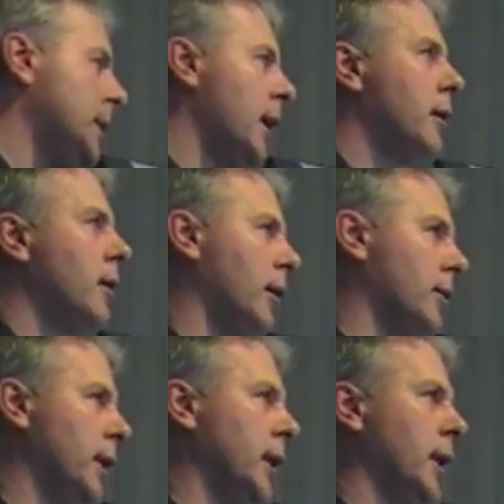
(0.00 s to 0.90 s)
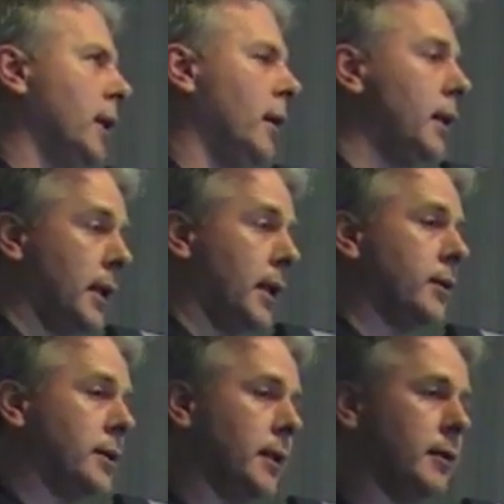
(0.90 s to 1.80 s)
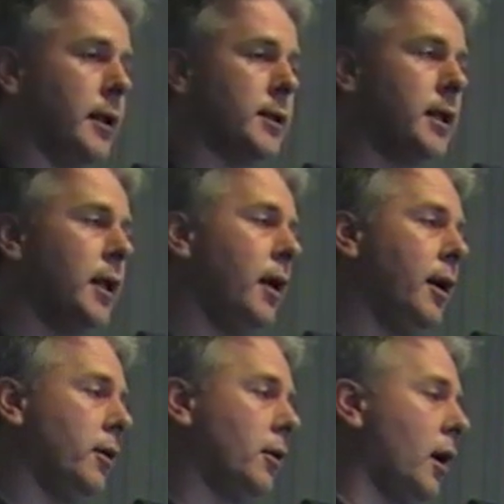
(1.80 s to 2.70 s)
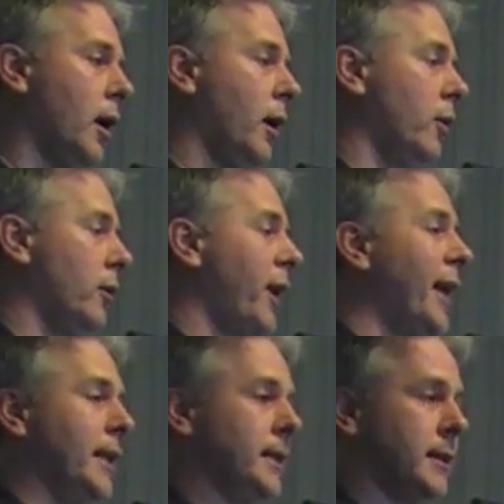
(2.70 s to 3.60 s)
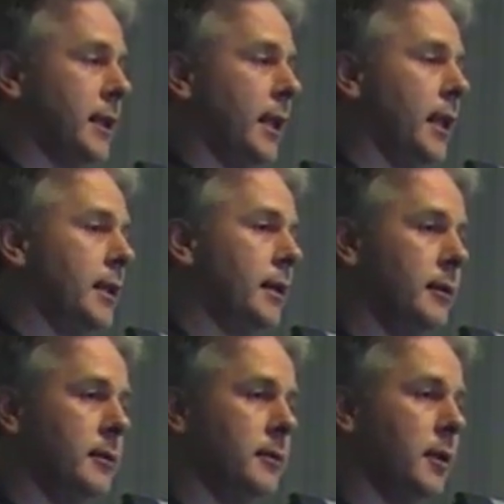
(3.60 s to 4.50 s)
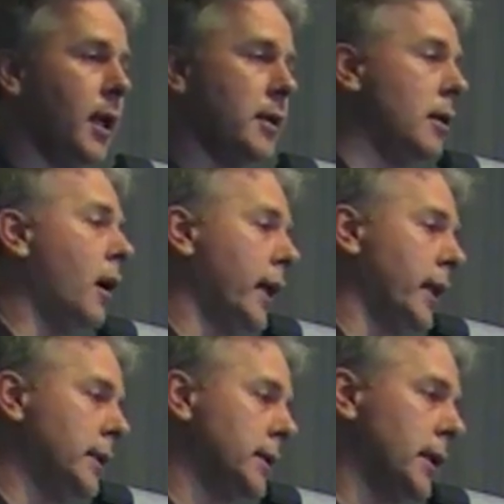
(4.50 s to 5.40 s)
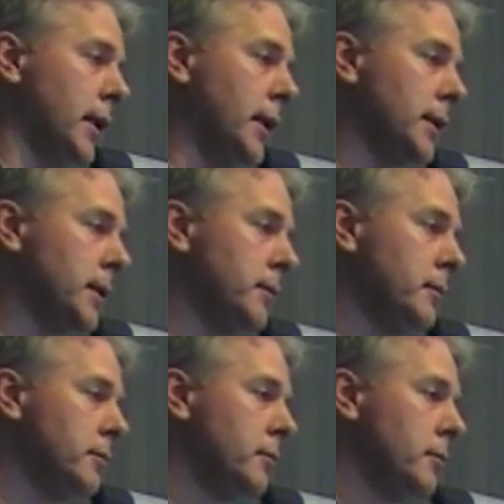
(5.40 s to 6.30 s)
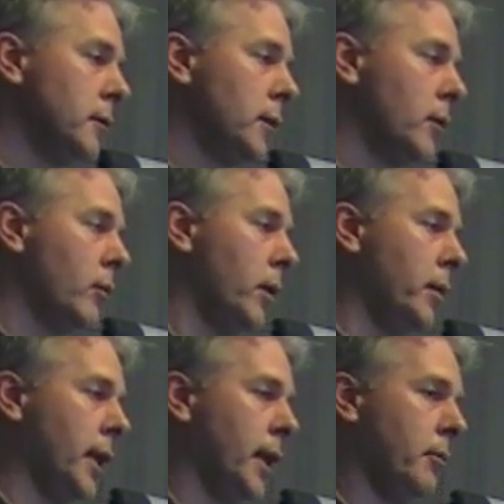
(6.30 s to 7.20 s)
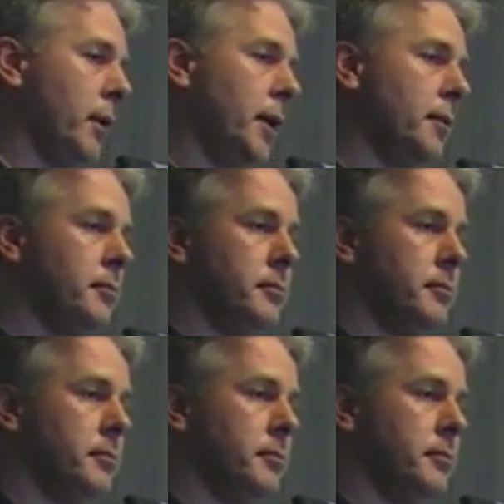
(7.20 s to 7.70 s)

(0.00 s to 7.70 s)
10-card reading, like a Celtic Cross, and you've got a load of 8s in it and 9s in it. What might that mean?